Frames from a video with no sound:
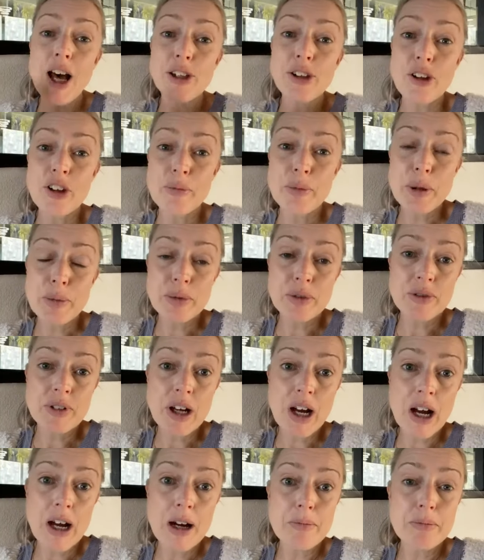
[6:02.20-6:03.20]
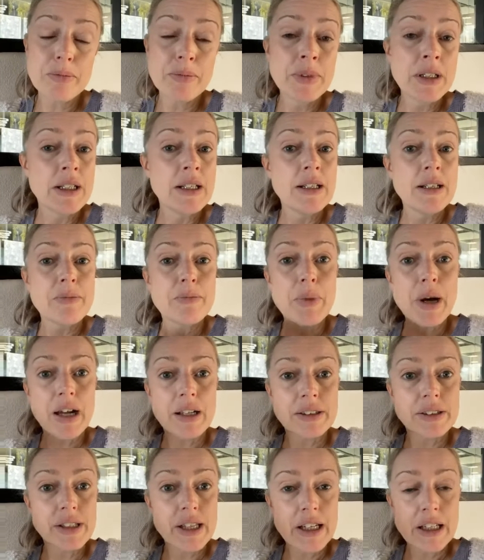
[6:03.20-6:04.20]
a lot of people have come,
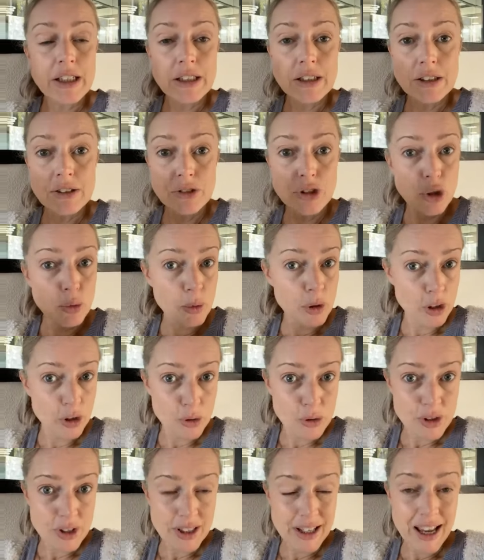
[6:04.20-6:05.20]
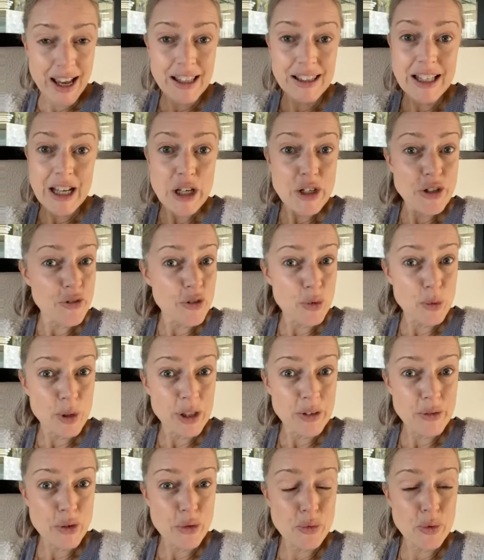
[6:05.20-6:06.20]
but they don't wanna go into the cat lounge for
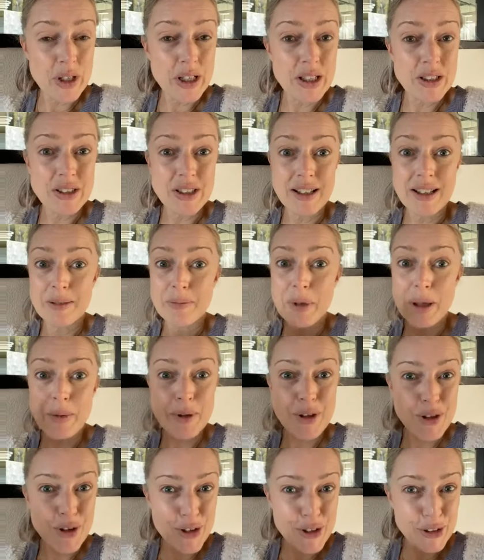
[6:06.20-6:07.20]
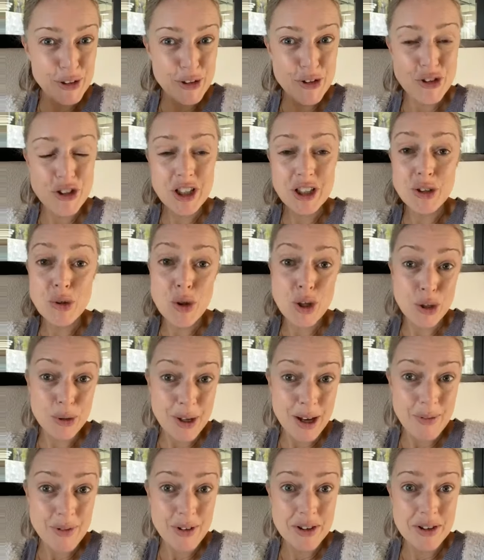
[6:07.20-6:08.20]
whatever reason. Maybe they're allergic or they
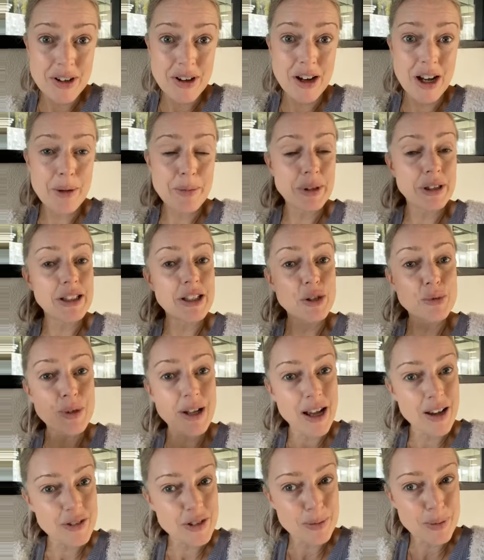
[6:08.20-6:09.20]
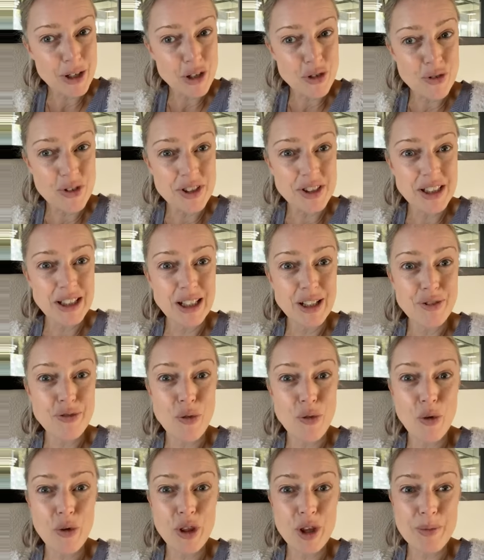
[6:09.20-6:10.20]
don't have the time. At least we'll have some extra seating
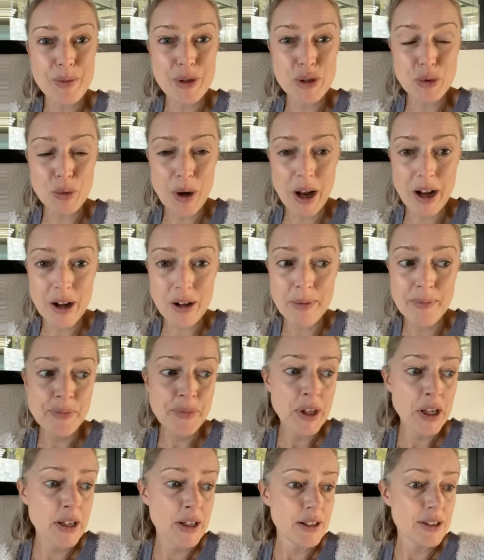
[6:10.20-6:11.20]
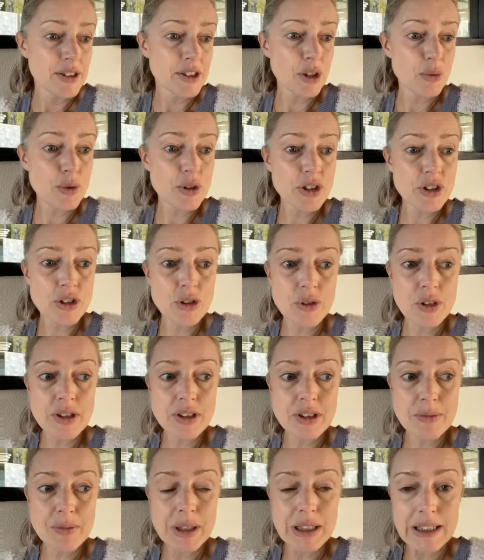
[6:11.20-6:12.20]
for them as well. So we're just doing
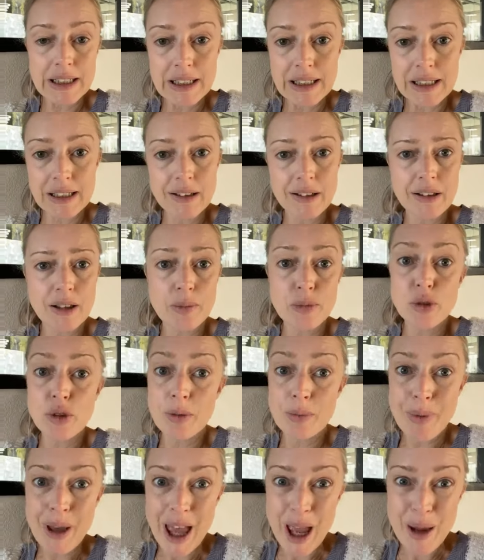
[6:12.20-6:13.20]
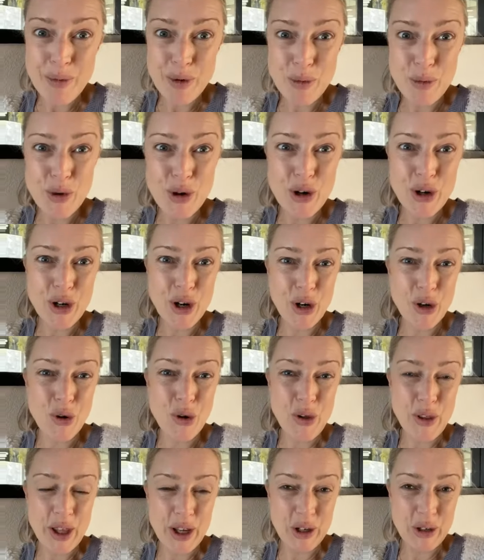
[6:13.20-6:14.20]
some cleaning. I'm doing paperwork and
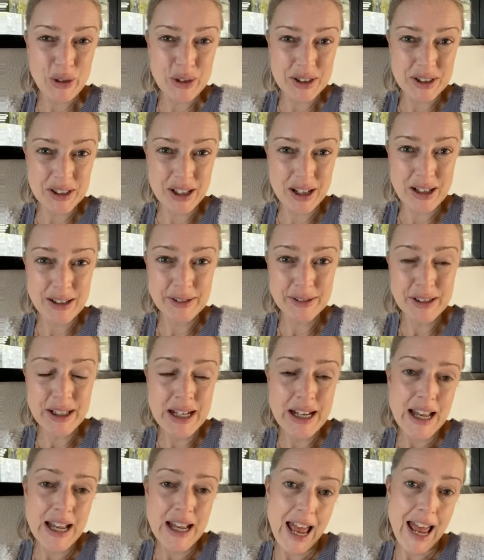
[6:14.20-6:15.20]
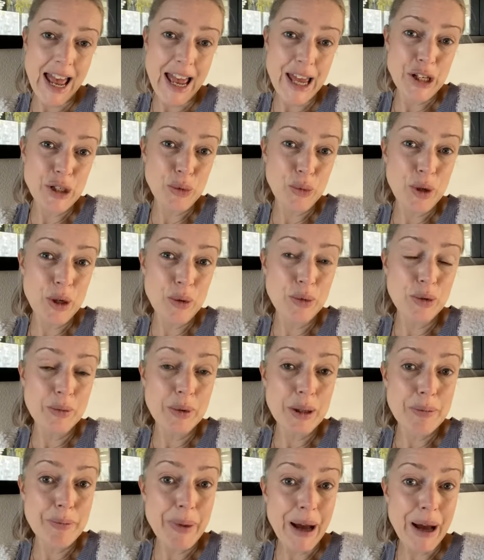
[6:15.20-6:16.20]
all that good stuff. And we will
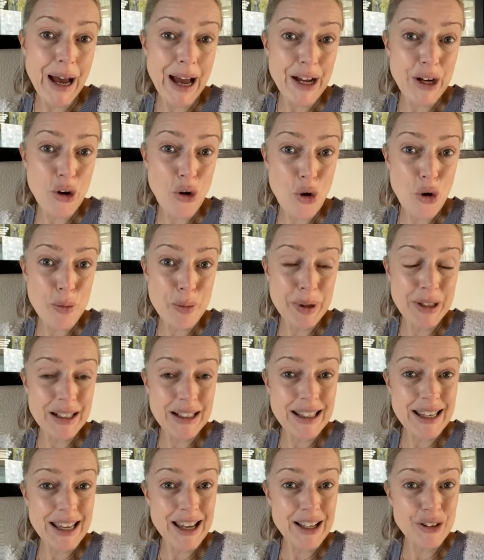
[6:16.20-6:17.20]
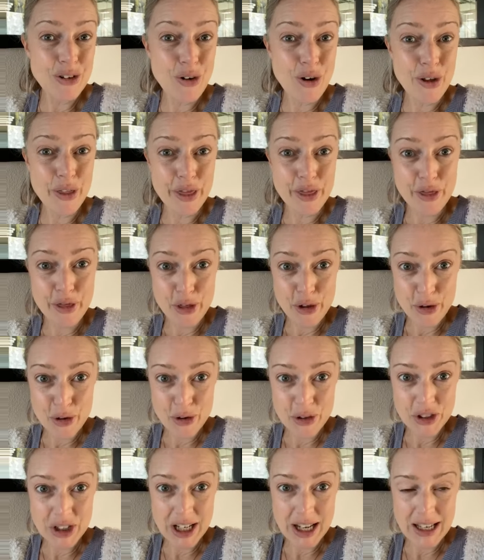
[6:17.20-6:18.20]
be back open again on
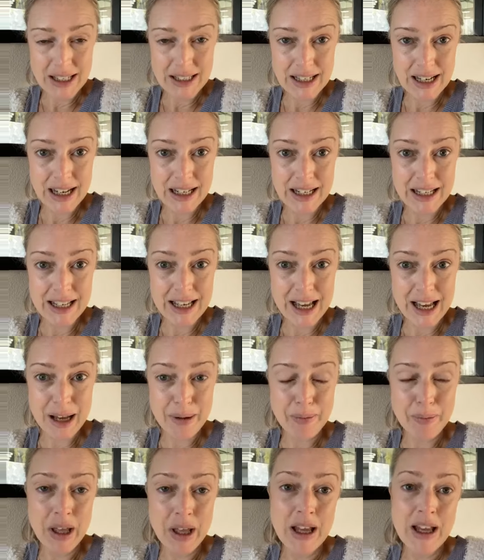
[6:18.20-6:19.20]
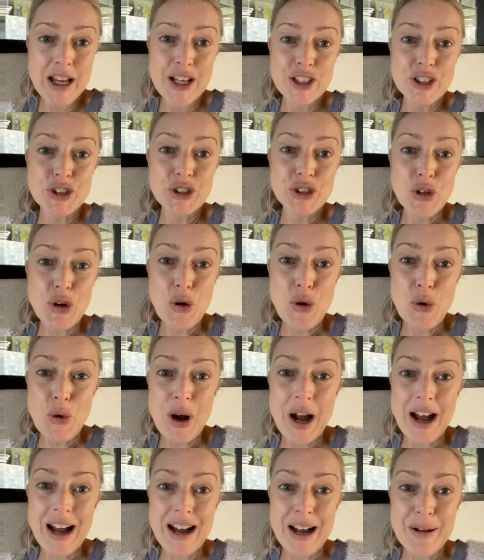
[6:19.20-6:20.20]
Thursday at 10 a.m.
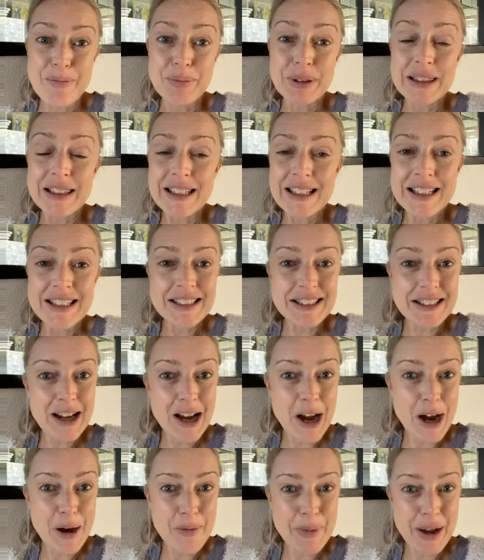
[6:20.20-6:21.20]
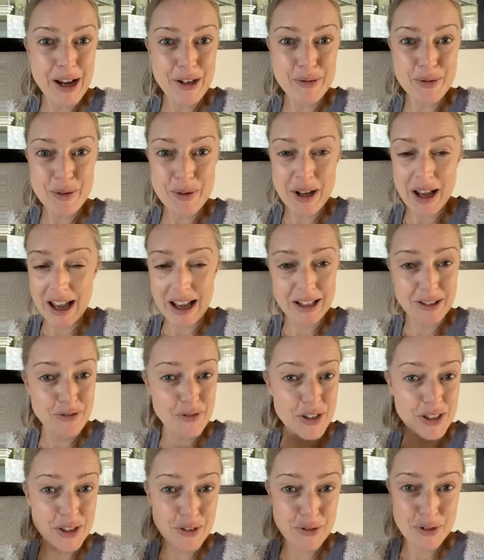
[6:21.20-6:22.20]
So please come
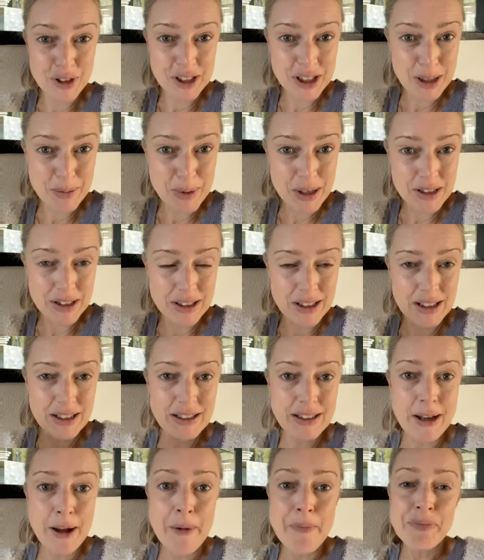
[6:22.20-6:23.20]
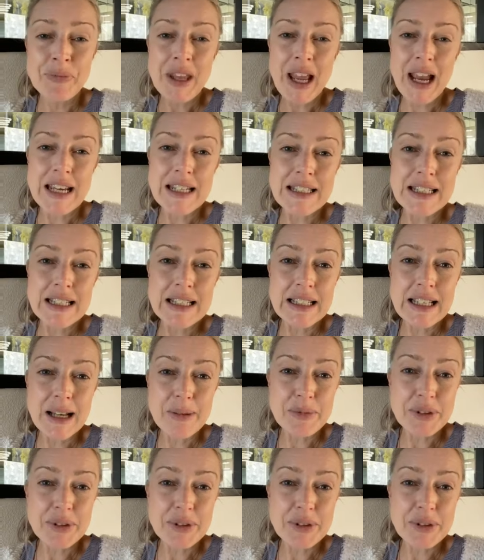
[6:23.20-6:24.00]
and visit Frisky Business. Ideally,